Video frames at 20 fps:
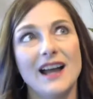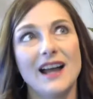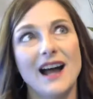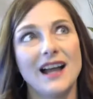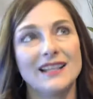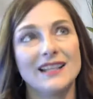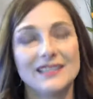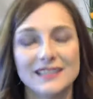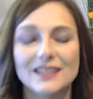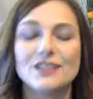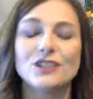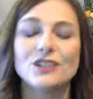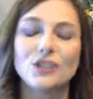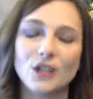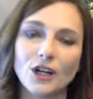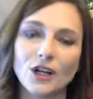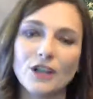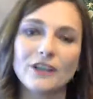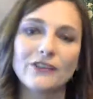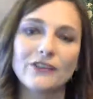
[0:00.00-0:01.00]
I still
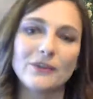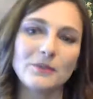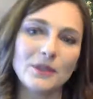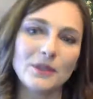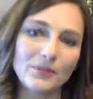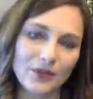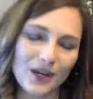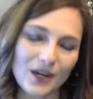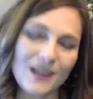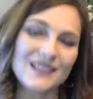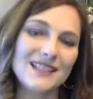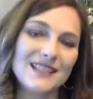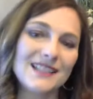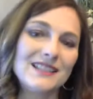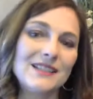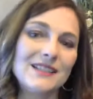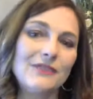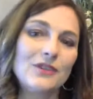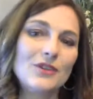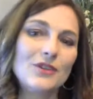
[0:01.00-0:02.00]
learned from the
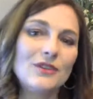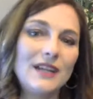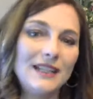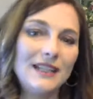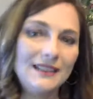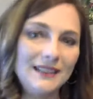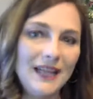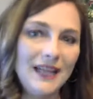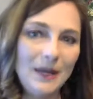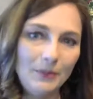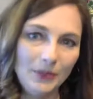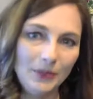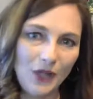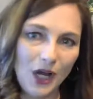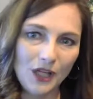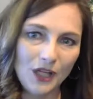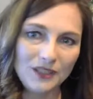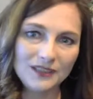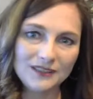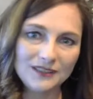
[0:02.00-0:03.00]
process of creating that
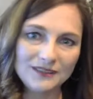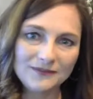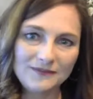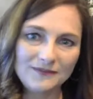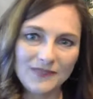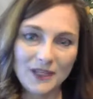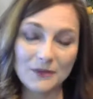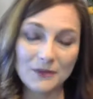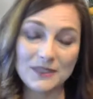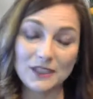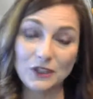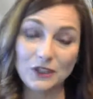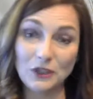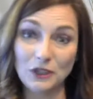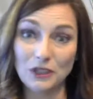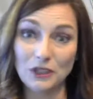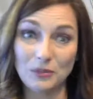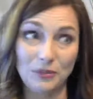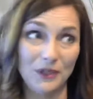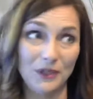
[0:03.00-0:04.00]
book. It was a
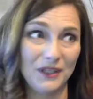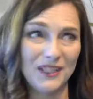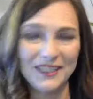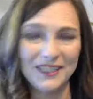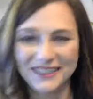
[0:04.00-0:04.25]
cookbook.